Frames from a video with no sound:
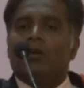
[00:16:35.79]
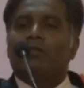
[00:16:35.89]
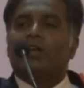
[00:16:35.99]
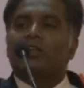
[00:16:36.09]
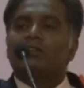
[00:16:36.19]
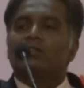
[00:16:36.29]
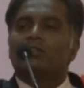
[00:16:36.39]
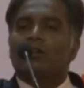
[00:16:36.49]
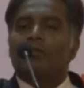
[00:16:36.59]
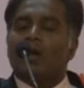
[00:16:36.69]
Whereas
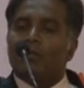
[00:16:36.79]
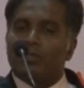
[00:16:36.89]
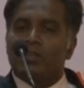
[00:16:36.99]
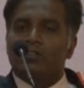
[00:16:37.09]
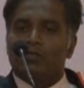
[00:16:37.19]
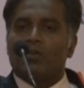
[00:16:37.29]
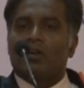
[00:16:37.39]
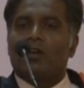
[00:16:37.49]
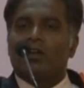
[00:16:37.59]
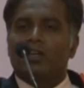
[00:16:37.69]
some companies who
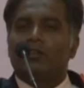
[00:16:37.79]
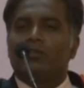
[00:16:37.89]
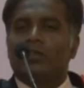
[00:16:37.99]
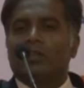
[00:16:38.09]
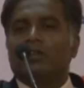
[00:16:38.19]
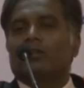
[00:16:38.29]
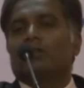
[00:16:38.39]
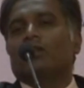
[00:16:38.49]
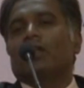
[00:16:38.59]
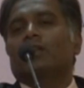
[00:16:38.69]
are already doing,
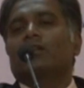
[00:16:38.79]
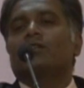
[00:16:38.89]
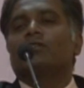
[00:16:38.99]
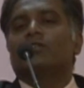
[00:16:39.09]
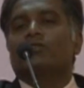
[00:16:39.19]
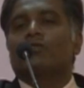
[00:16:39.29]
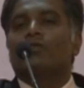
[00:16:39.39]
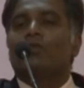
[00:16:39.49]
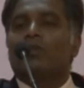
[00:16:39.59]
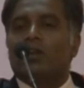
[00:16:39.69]
like
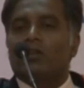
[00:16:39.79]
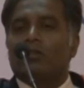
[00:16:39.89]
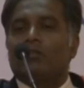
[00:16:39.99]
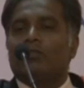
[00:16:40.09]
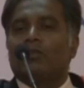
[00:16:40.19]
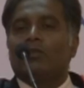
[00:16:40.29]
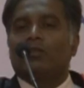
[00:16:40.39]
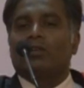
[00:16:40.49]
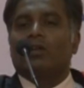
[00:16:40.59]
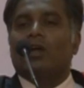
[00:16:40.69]
Cisco, Control
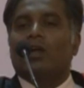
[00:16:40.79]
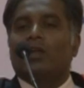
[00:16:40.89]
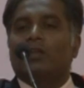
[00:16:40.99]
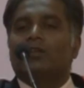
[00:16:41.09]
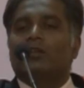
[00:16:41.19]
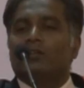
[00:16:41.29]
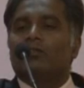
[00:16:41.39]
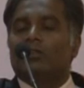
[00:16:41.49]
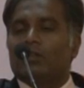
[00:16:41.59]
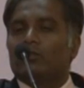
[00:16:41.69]
4, and you
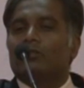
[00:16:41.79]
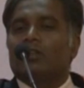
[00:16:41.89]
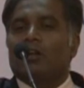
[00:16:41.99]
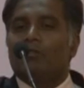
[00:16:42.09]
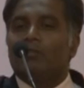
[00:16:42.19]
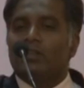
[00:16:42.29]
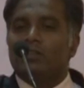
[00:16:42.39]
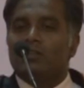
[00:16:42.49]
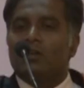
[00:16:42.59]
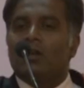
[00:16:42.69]
know, there are 2-3
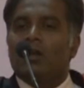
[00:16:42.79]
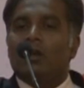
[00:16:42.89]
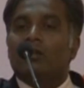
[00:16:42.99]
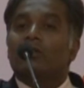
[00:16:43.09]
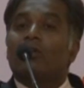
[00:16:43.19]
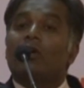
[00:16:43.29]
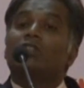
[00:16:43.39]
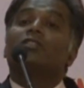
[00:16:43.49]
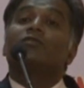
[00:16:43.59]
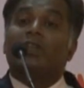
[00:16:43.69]
companies, the
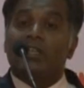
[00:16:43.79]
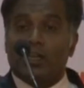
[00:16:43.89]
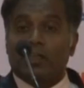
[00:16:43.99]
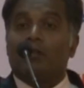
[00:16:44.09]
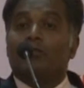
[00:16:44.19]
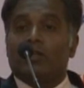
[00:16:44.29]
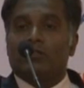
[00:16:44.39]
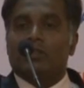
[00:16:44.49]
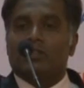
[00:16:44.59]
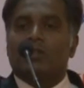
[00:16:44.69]
cost is very high compared
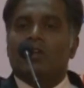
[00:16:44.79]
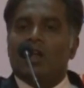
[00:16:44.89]
to us.